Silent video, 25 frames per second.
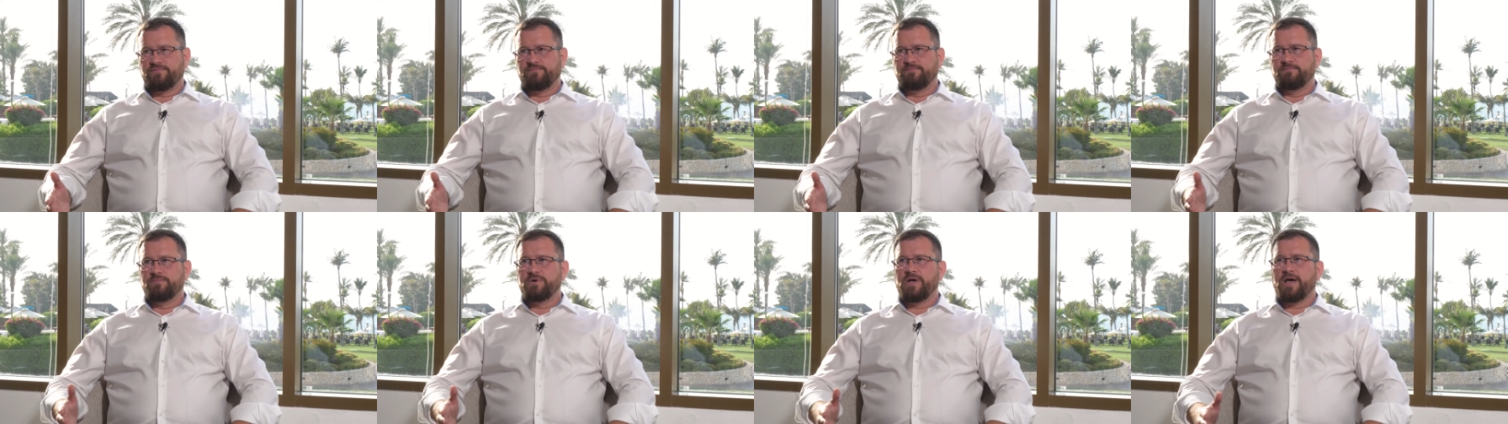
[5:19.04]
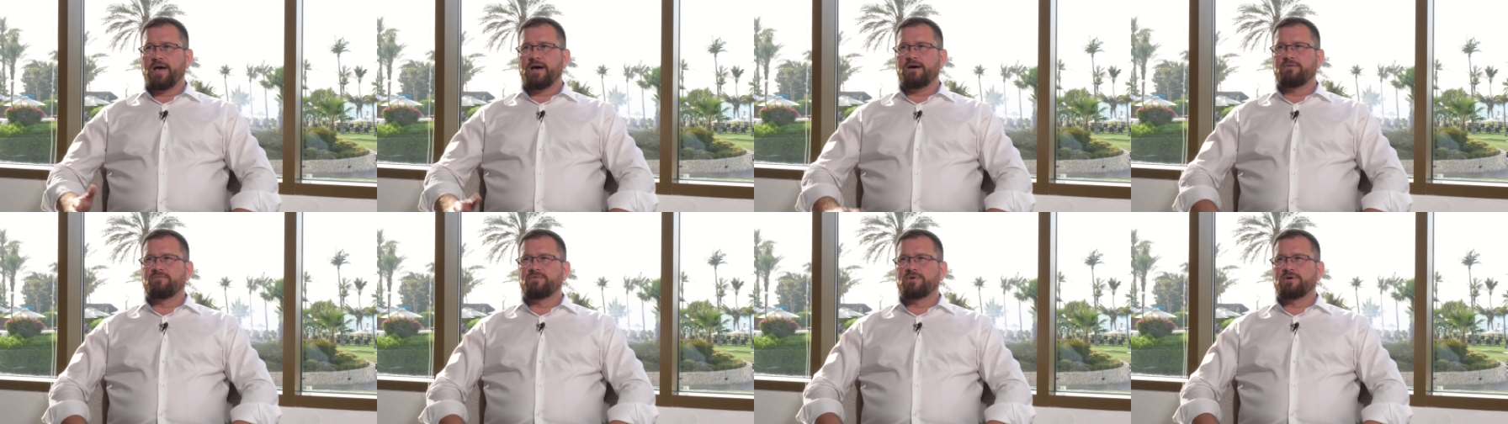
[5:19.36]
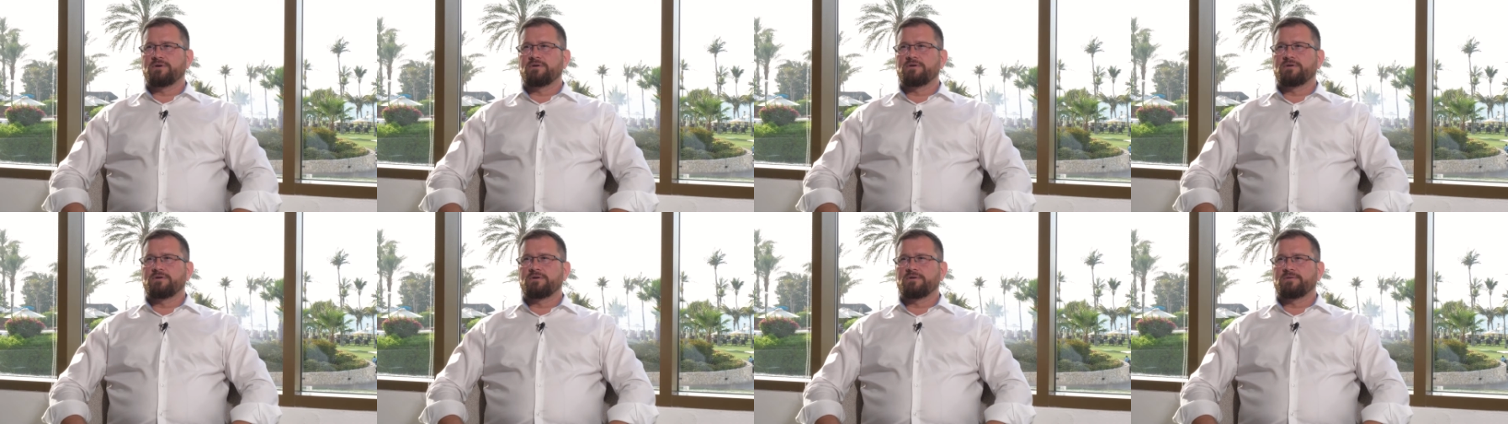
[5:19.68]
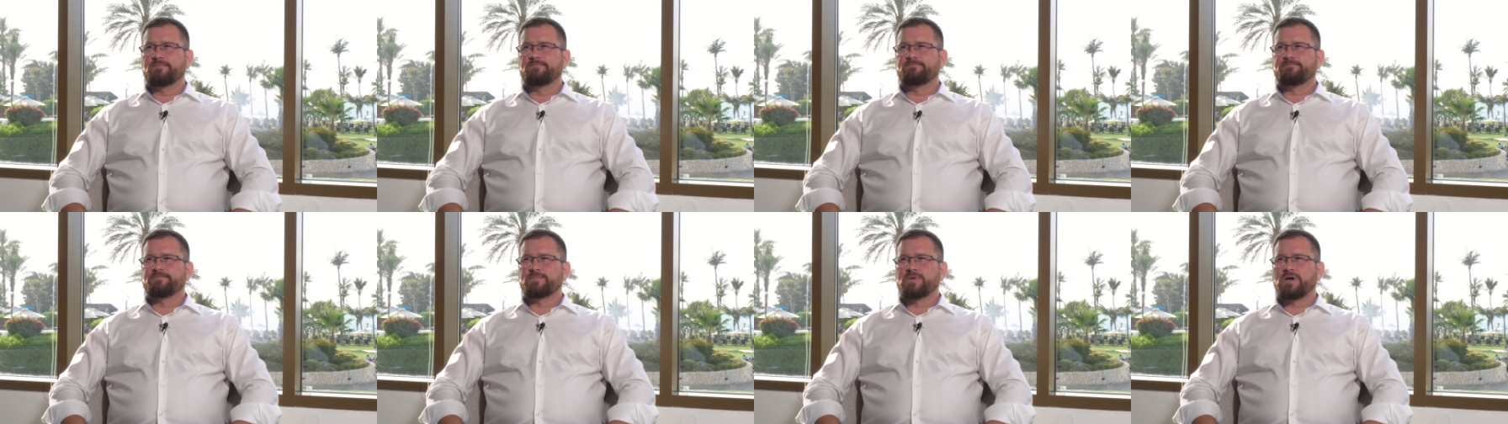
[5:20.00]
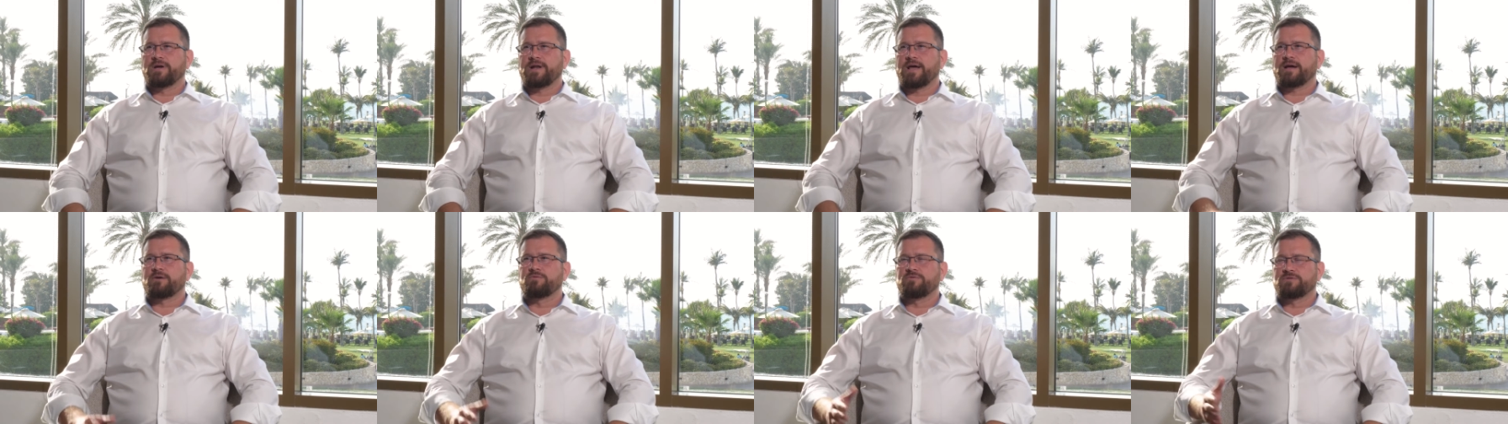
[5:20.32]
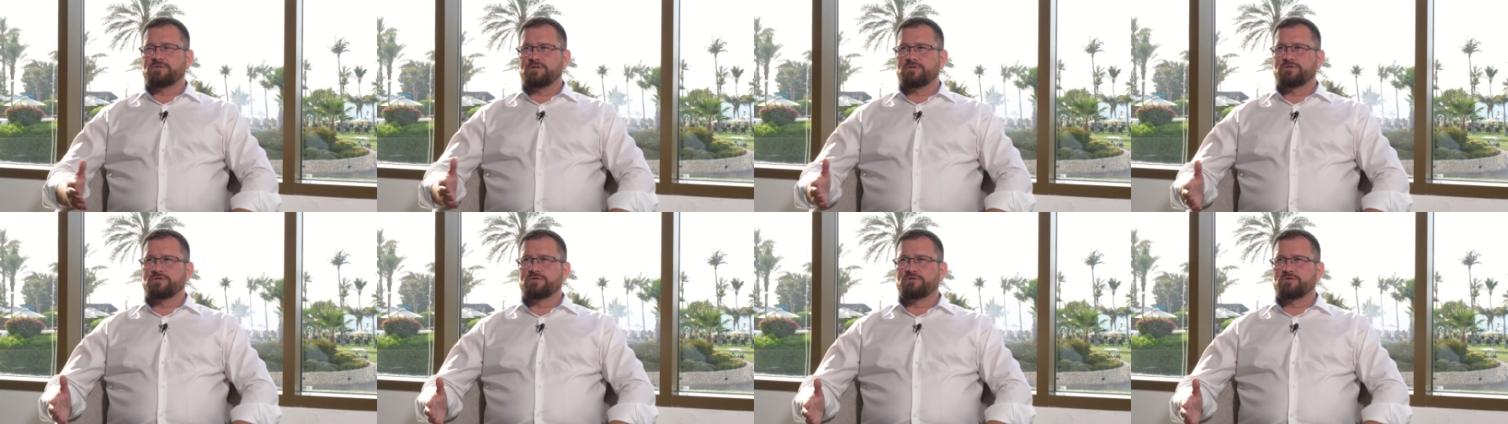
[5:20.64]
We have an
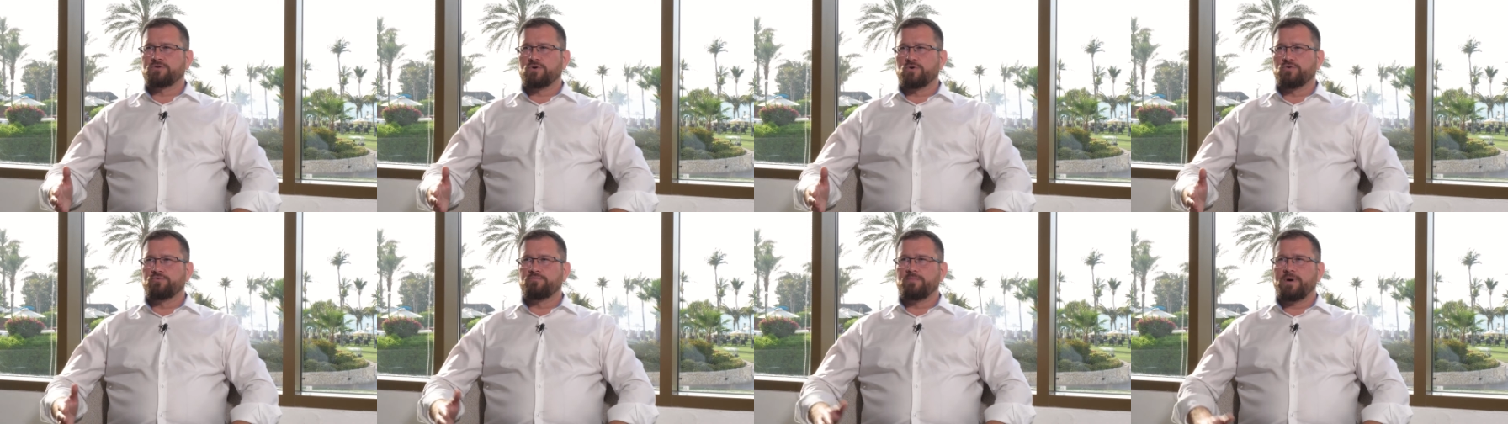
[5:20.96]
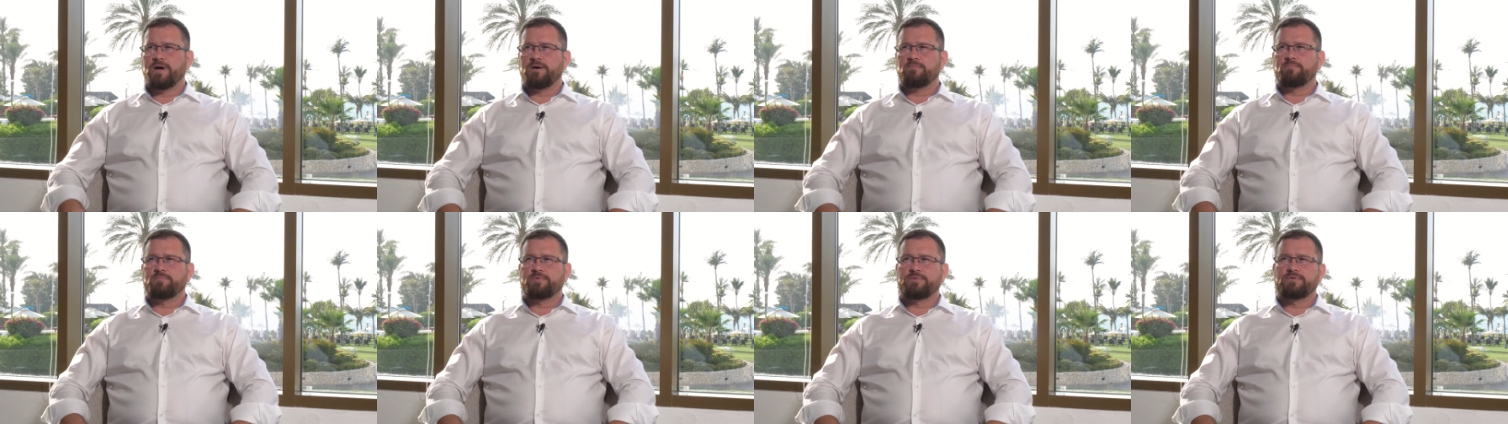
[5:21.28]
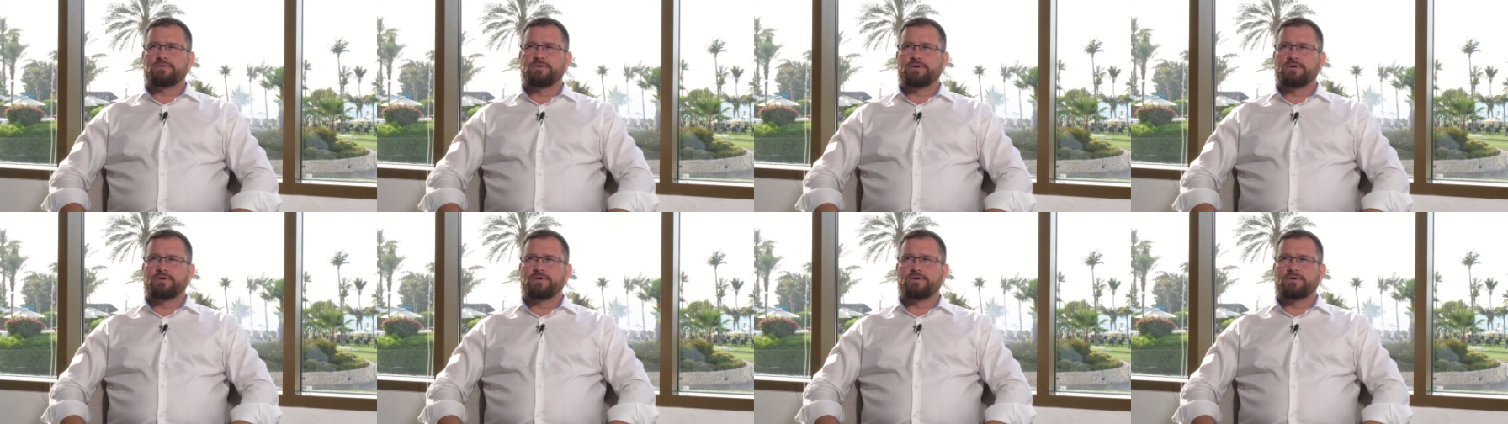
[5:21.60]
acquisition roadmap